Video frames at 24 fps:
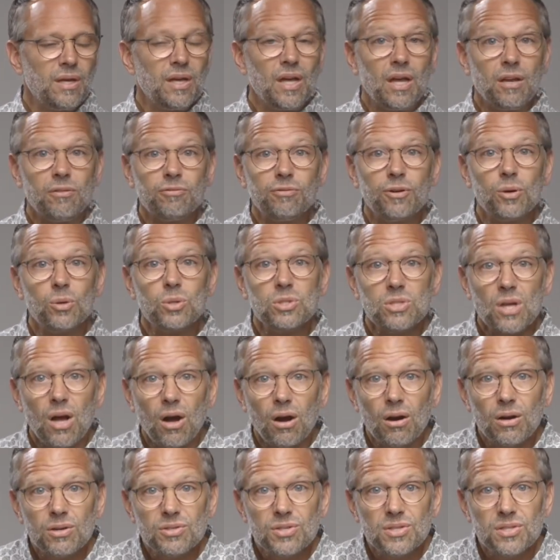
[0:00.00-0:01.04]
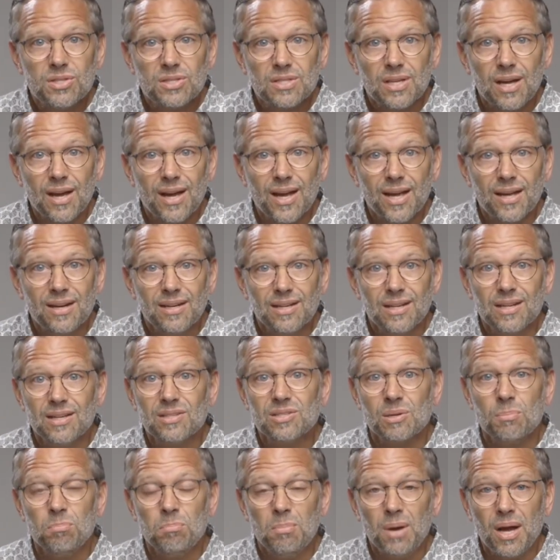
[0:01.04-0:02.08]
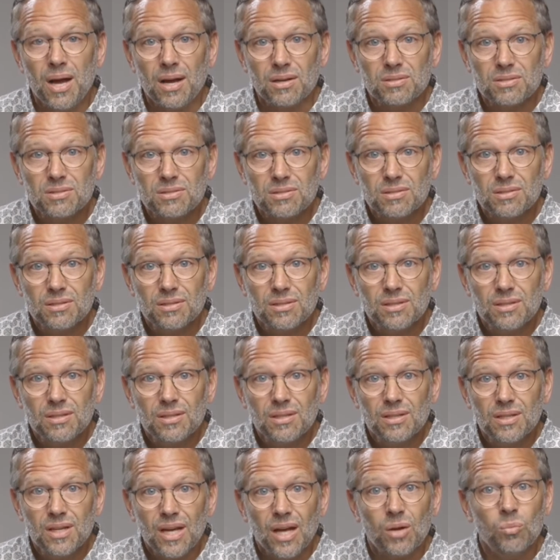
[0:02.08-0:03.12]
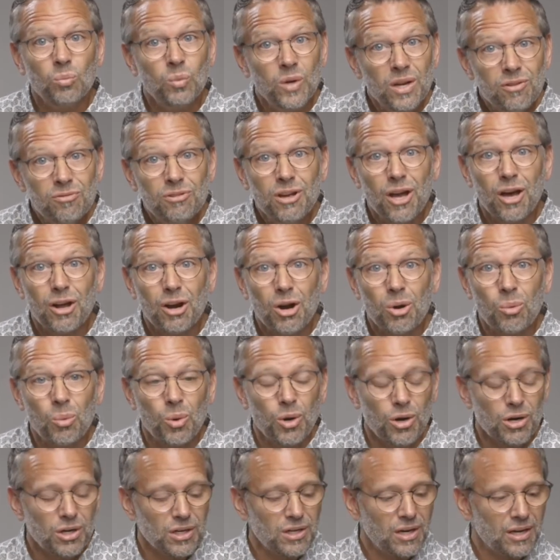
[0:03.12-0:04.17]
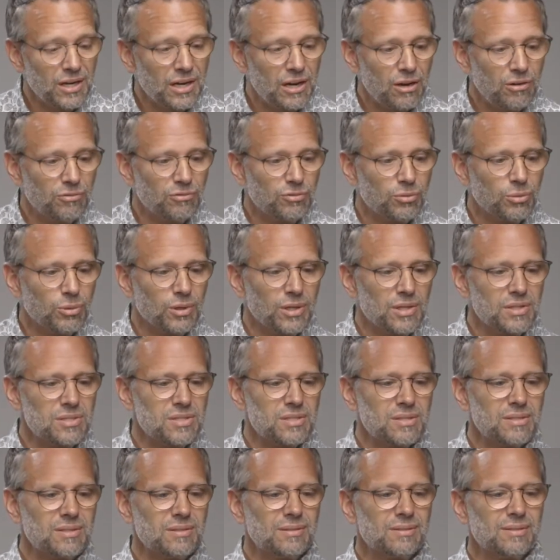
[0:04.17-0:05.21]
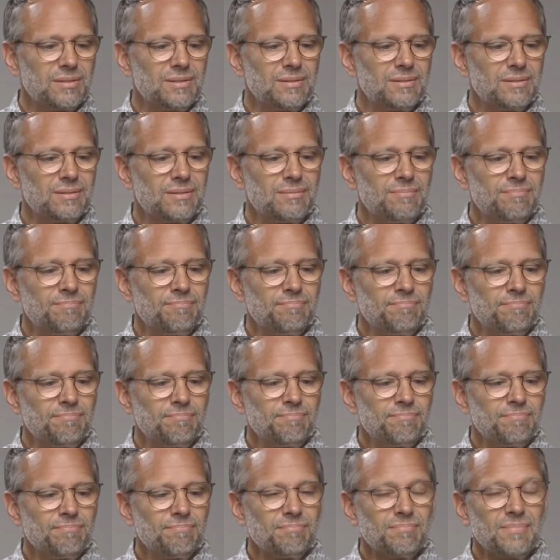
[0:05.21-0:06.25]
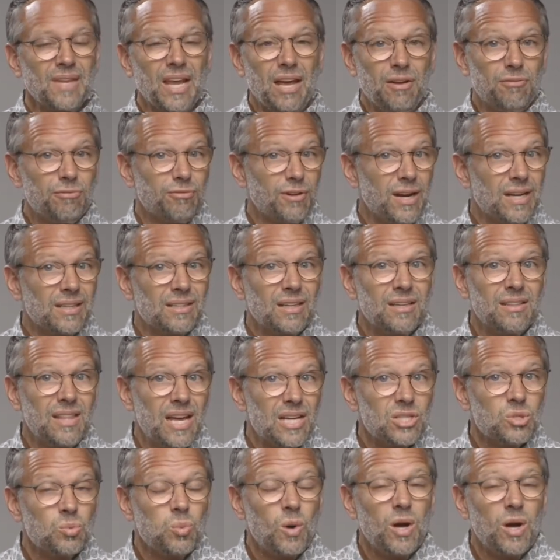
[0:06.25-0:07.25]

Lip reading: And folks, our society is a mess. And we've got our work cut out for us. And frankly, that's